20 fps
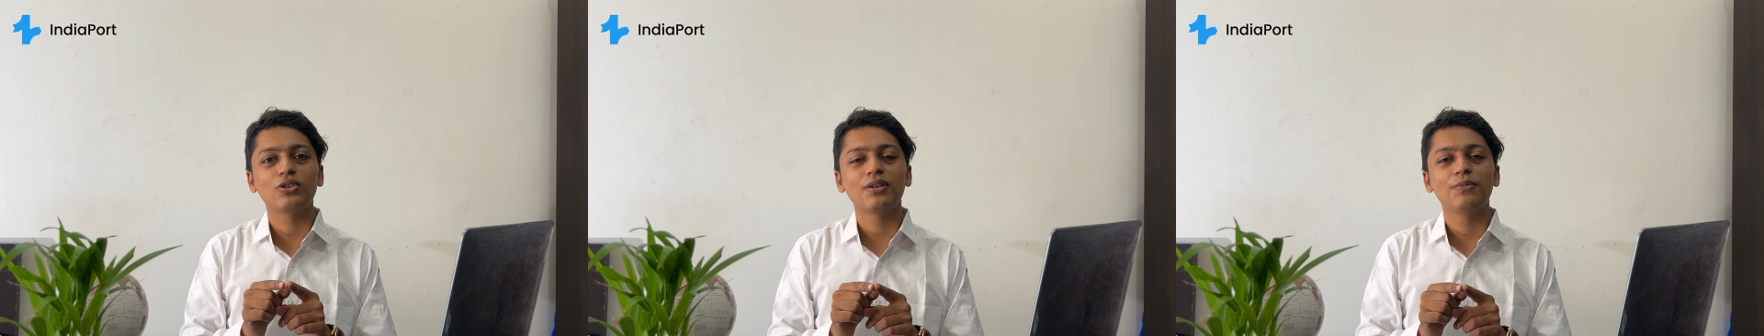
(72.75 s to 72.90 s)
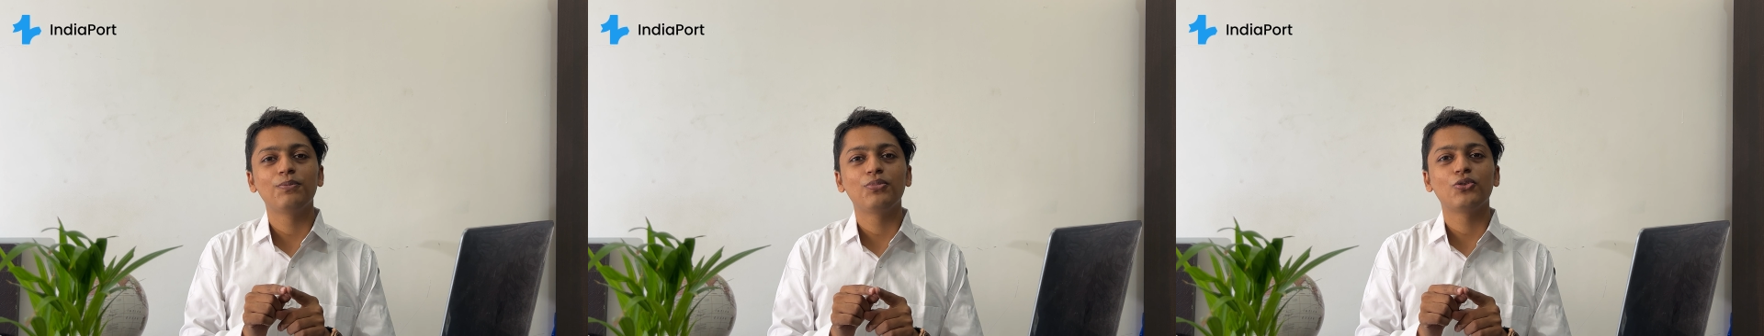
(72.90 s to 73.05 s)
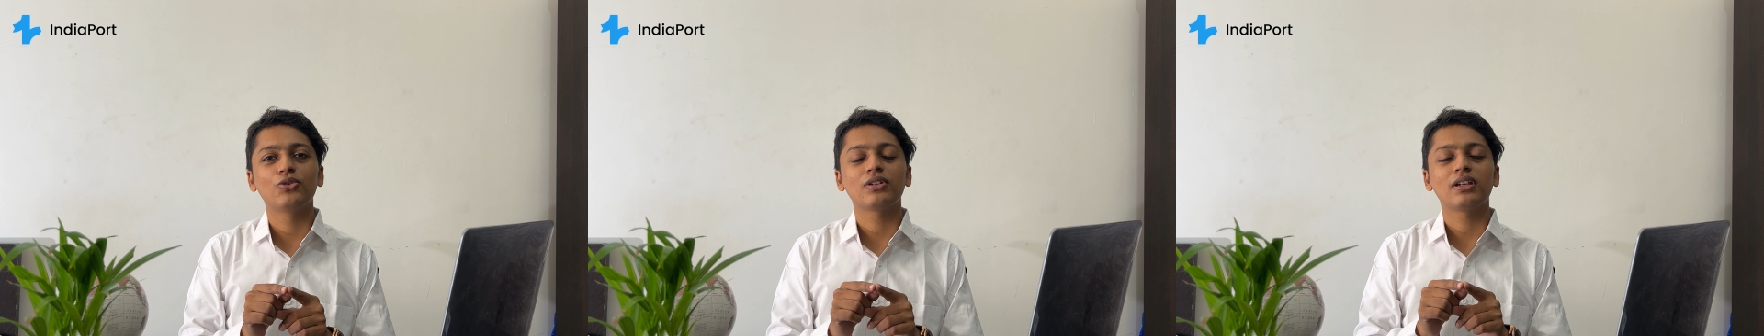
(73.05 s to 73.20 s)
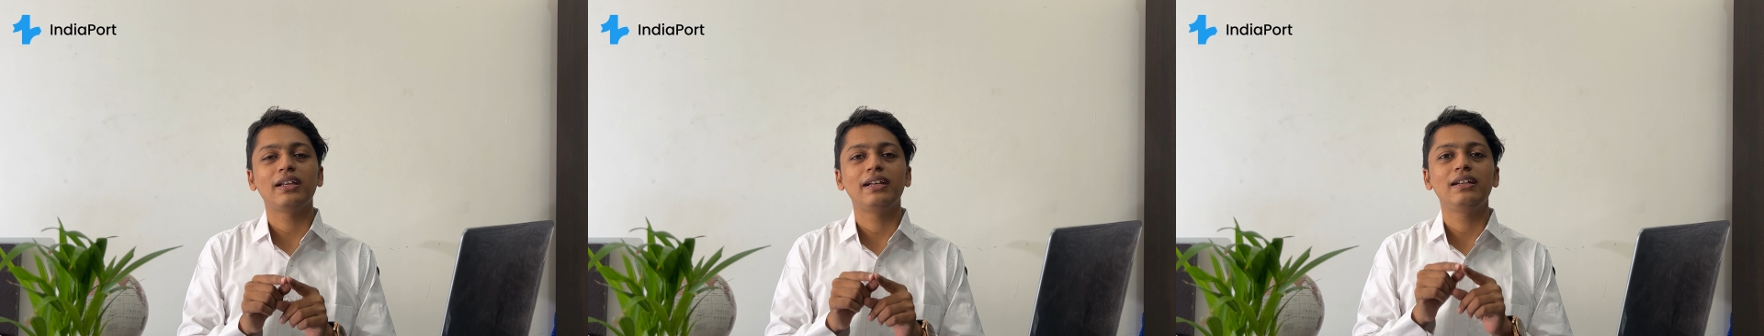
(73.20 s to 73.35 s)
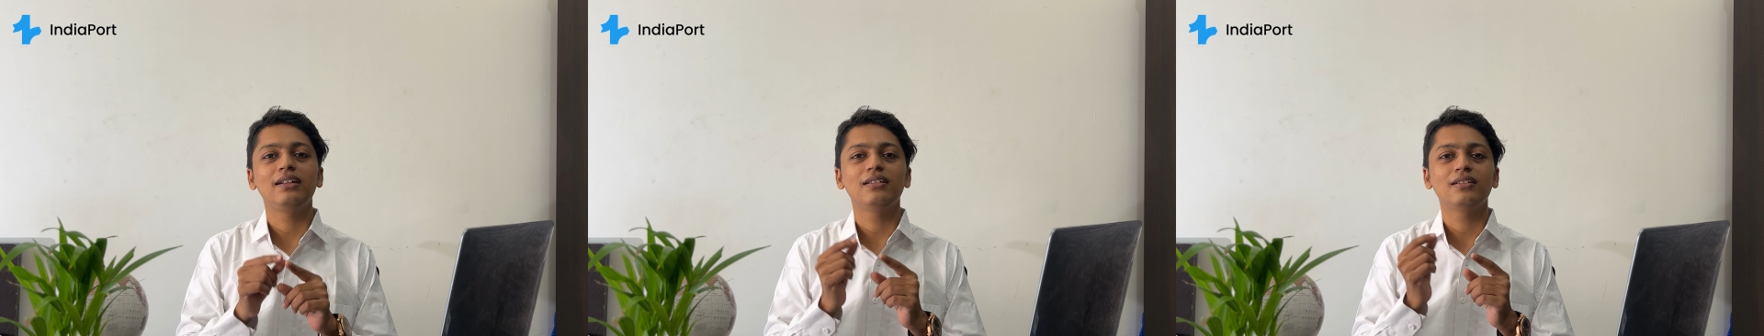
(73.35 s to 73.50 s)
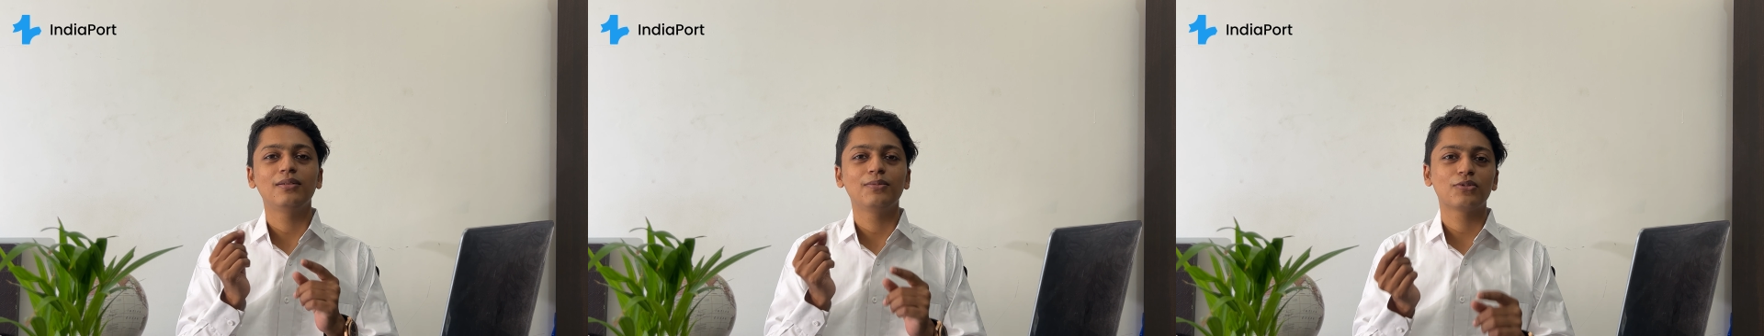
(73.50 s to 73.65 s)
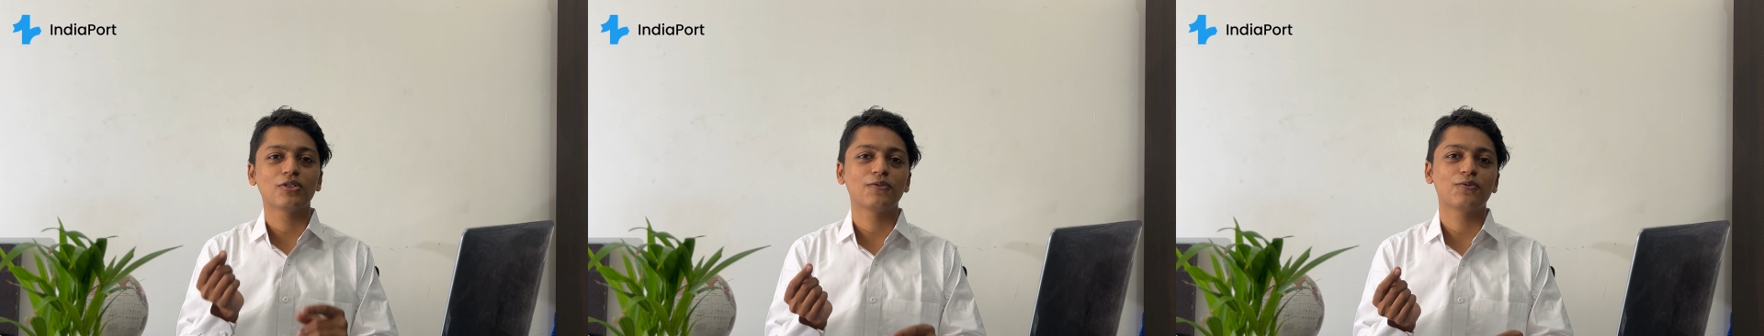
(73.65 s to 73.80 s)
import in
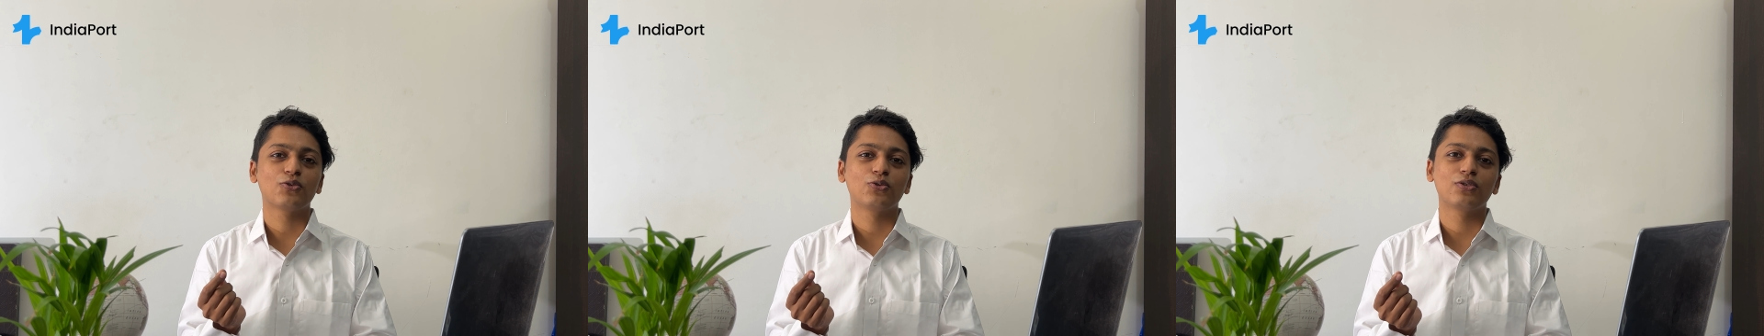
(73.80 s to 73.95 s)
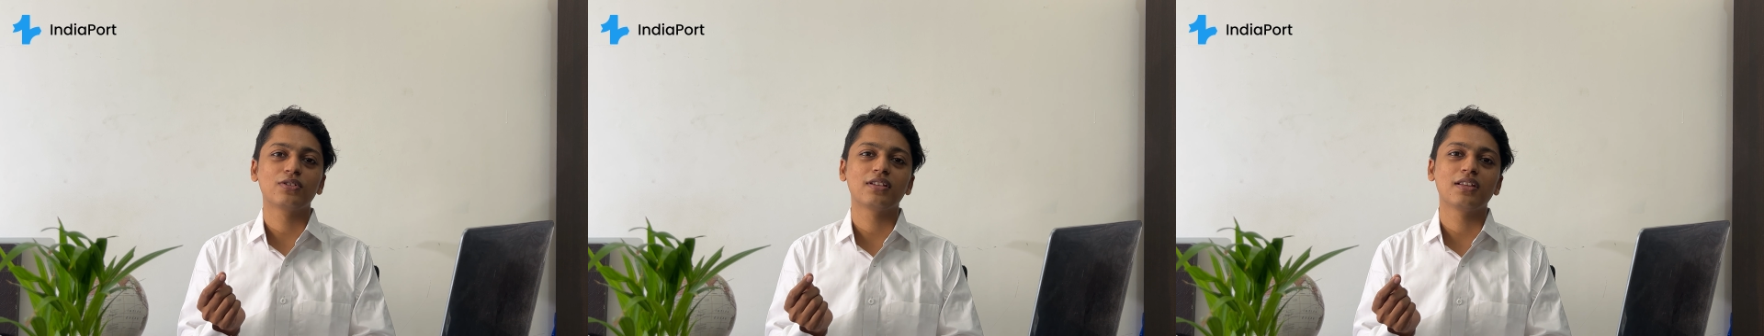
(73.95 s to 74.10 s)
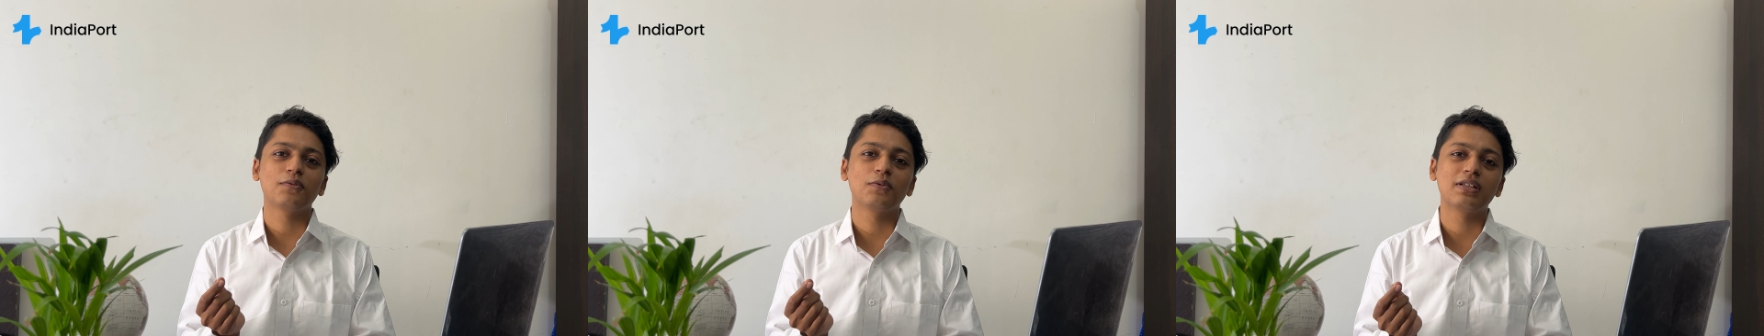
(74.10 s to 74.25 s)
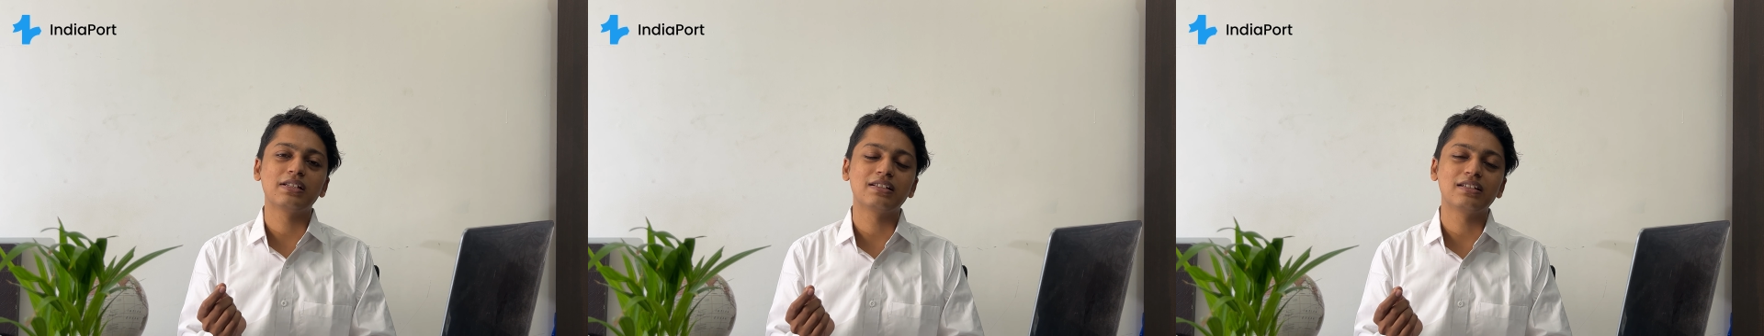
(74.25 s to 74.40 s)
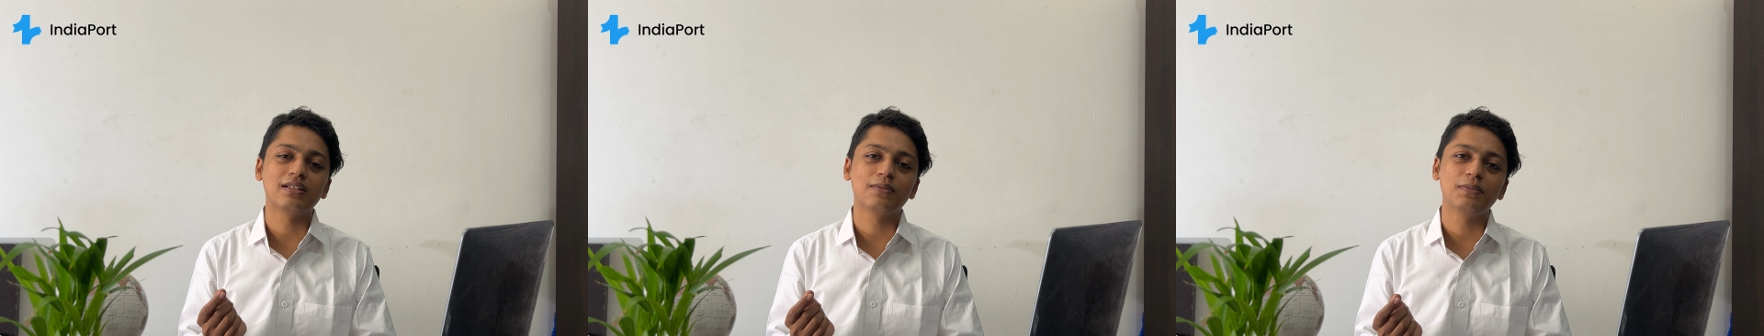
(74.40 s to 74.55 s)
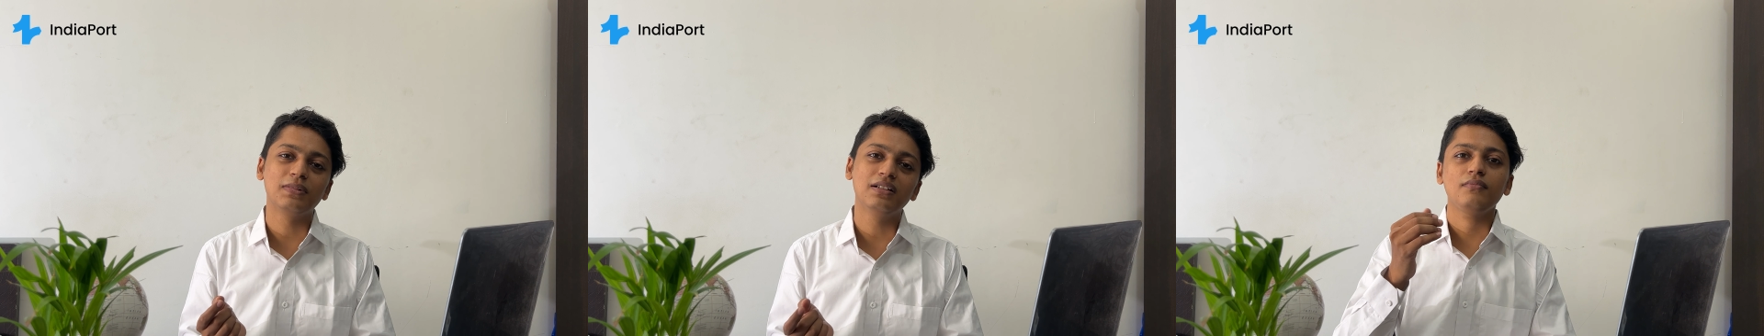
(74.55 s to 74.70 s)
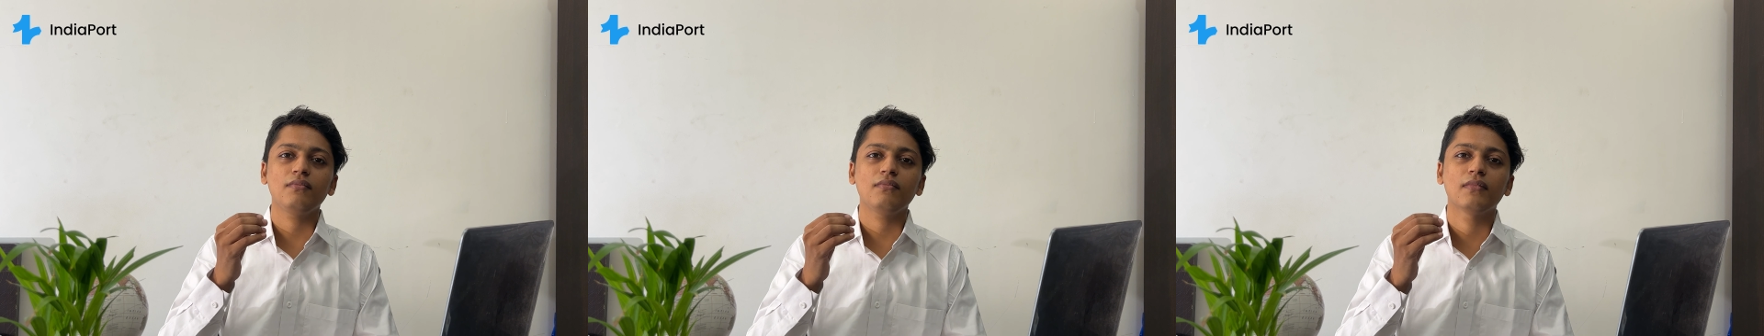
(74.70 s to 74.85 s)
terms of fruits and
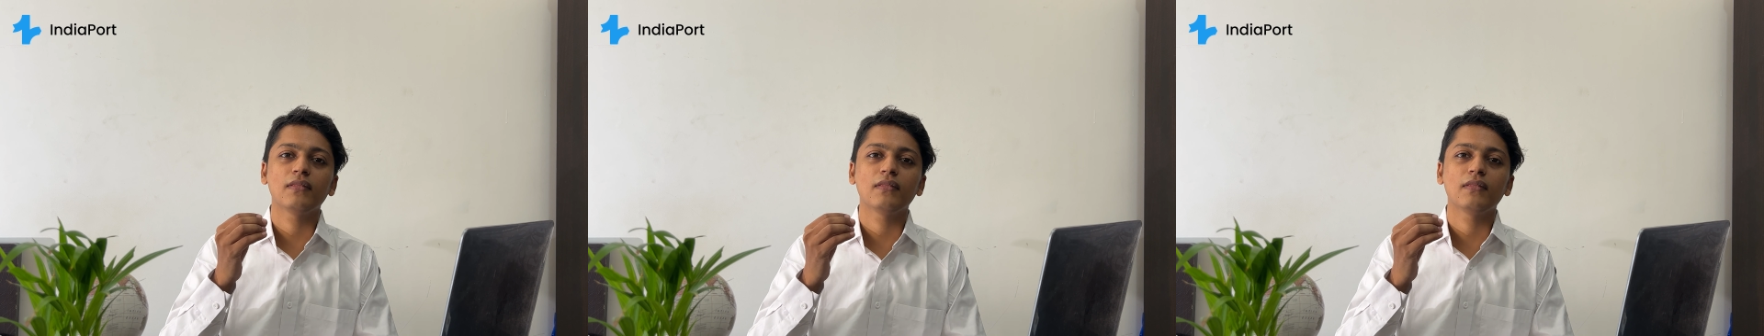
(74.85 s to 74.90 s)
vegetables